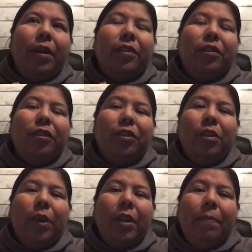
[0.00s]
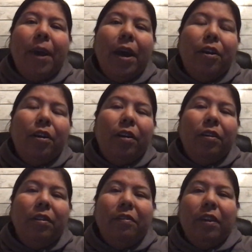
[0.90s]
a certain way, the pattern
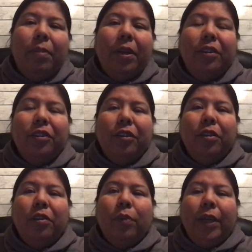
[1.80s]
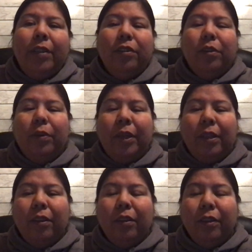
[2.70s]
onto the fabric a certain way, so
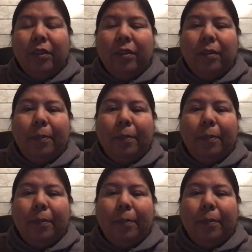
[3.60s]
it looks